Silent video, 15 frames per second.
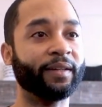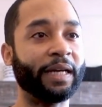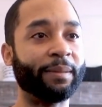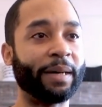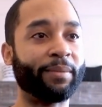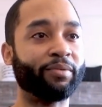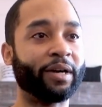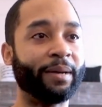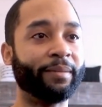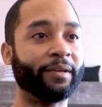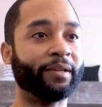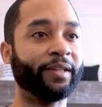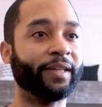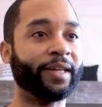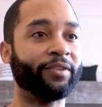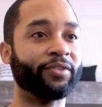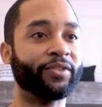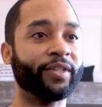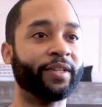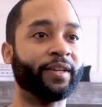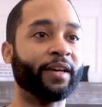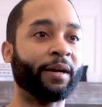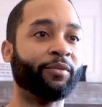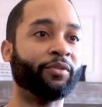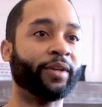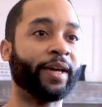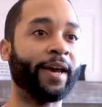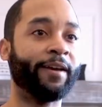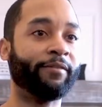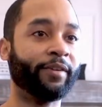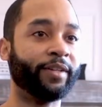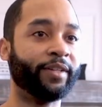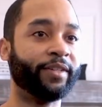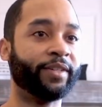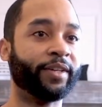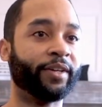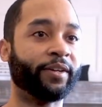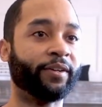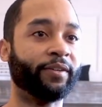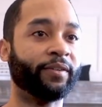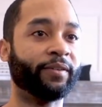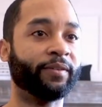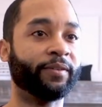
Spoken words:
Am I primarily interested in capturing every detail,